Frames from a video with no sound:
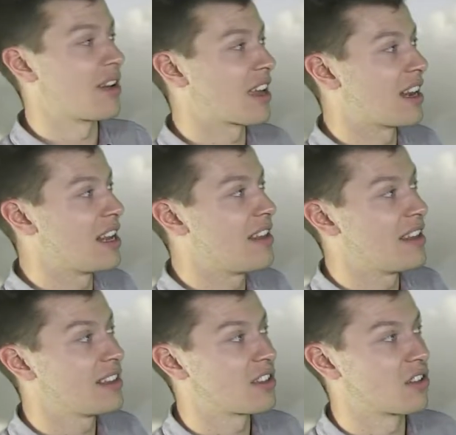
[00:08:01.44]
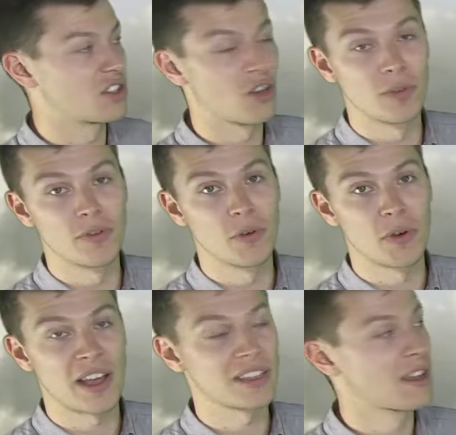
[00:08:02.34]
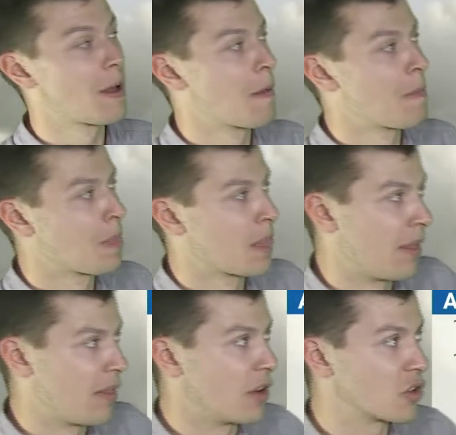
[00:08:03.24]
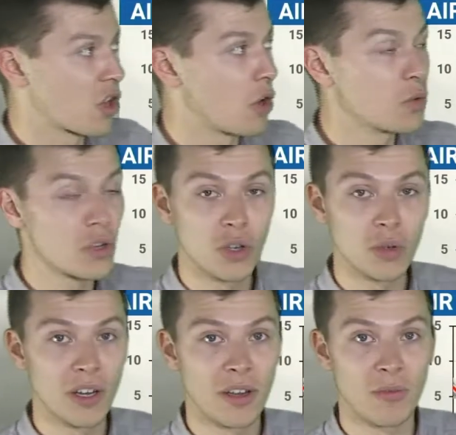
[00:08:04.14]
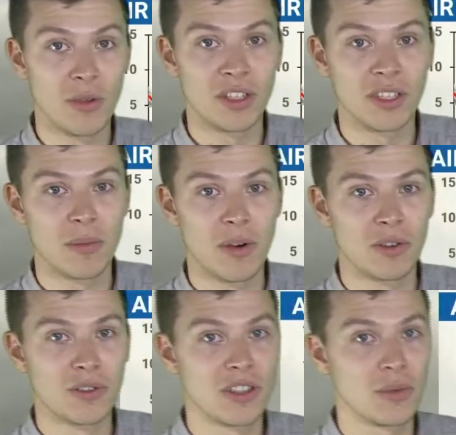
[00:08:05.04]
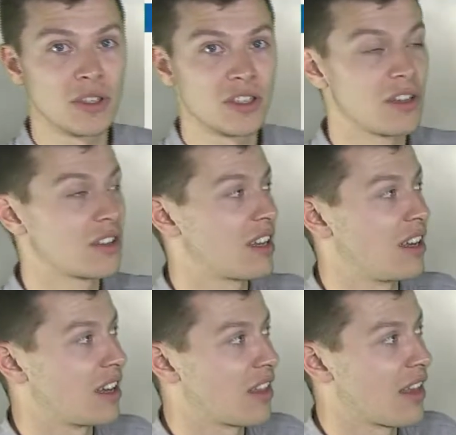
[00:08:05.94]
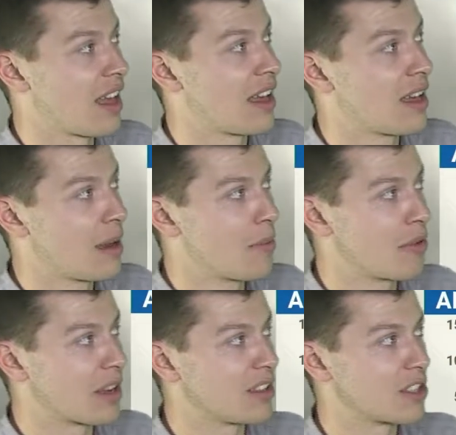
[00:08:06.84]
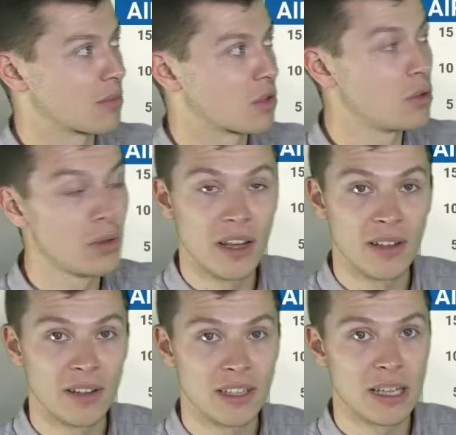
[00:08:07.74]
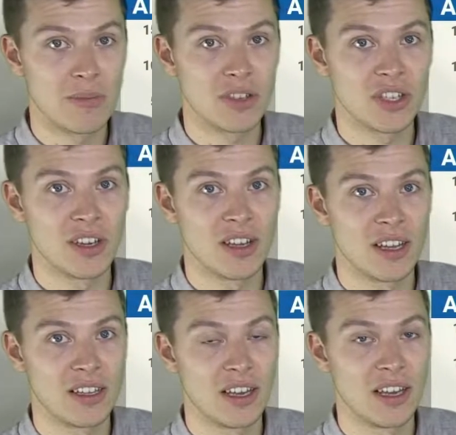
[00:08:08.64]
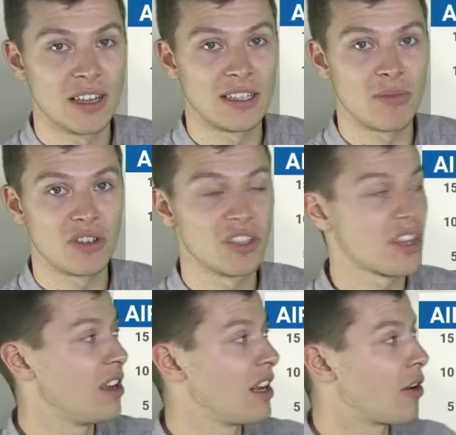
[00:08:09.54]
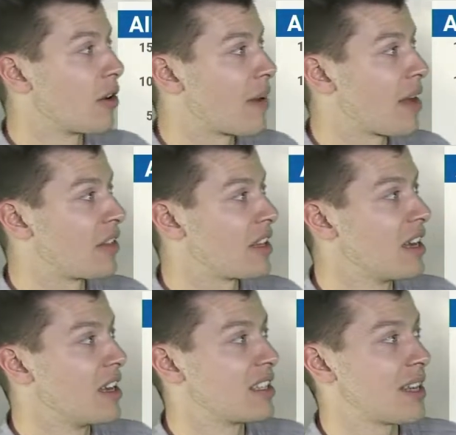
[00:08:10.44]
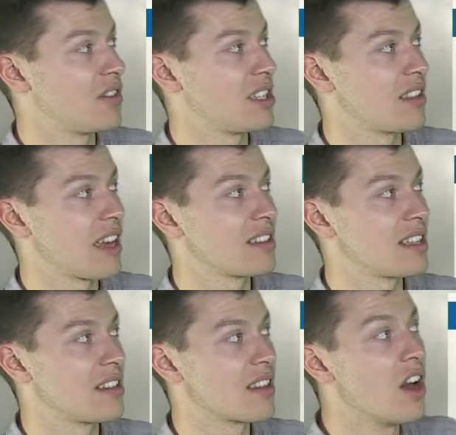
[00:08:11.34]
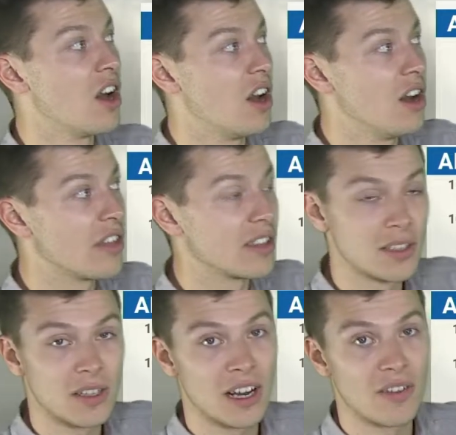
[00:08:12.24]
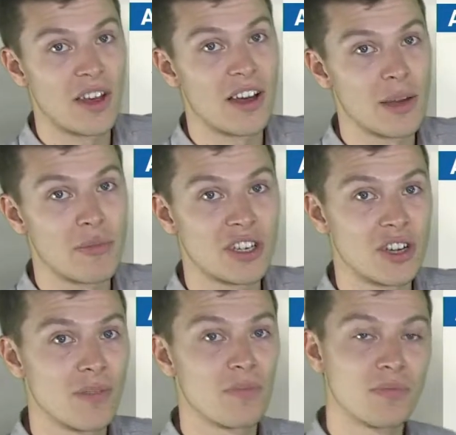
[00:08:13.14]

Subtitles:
again, here's the Ensemble forecast. Those cooler runs of the models that we just looked at there, bringing some cooler temperatures early on around the 17th, 18th. Others, if that high pressure